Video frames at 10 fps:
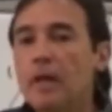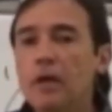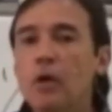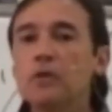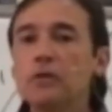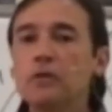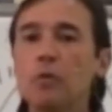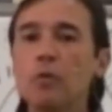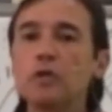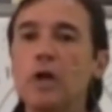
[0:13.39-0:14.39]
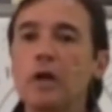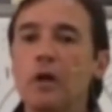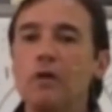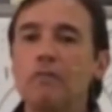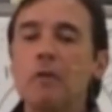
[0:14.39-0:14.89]
He calls her the
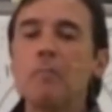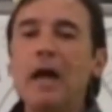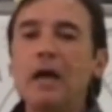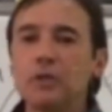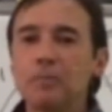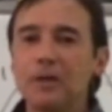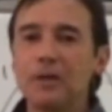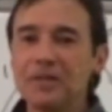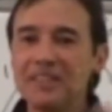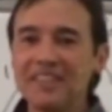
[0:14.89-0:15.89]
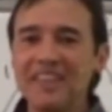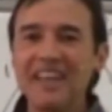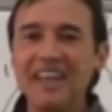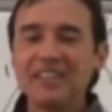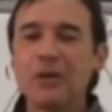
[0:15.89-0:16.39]
Rorschach of compassion because it's
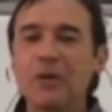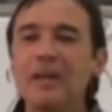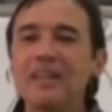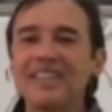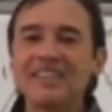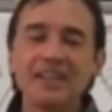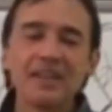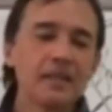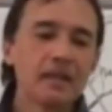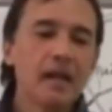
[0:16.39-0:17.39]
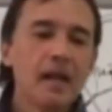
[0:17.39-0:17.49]
a great study.